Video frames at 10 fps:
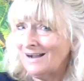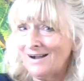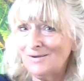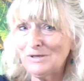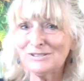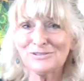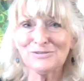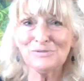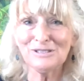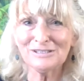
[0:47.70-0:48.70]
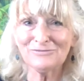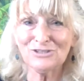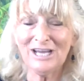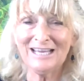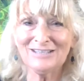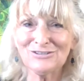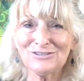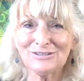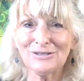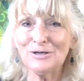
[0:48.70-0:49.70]
Our personal worlds have
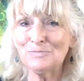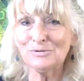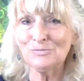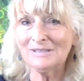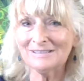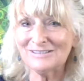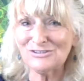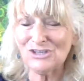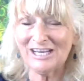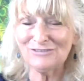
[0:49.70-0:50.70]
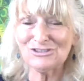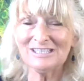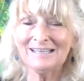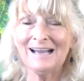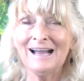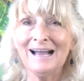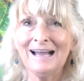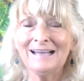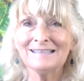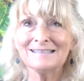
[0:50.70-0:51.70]
changed. The global world is changing.
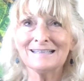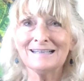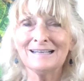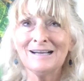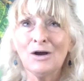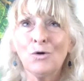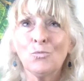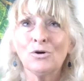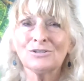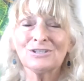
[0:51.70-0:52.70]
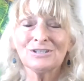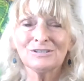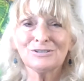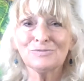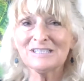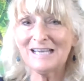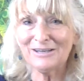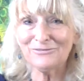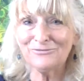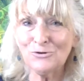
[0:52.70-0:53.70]
And what do we
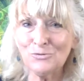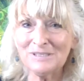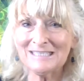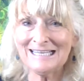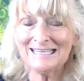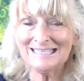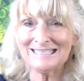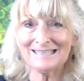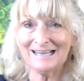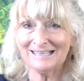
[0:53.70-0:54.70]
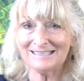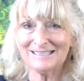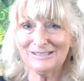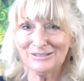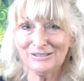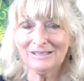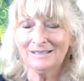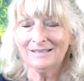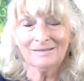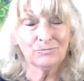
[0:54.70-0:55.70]
take forward into that
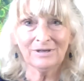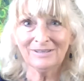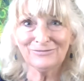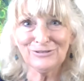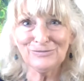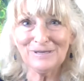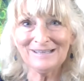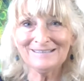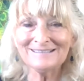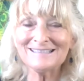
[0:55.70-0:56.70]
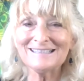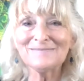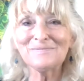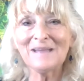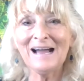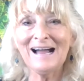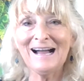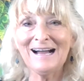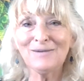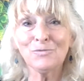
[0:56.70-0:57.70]
brave new world?
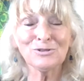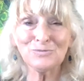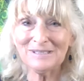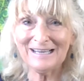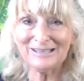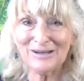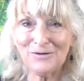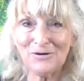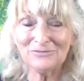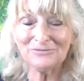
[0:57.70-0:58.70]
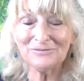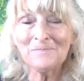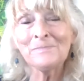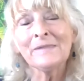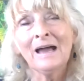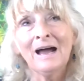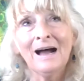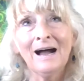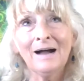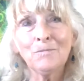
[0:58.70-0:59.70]
What do we let go of?
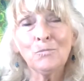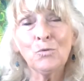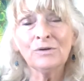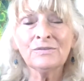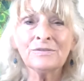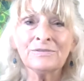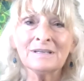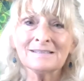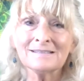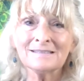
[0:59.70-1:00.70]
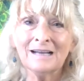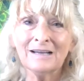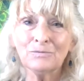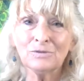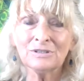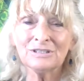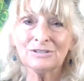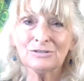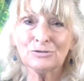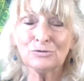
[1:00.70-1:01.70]
One of the things that I wanted
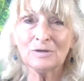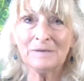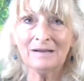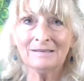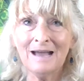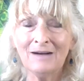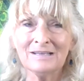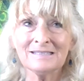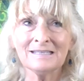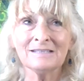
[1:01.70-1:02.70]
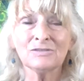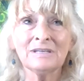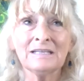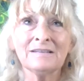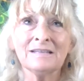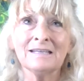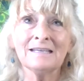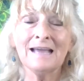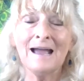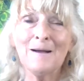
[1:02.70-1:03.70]
to talk about now is really the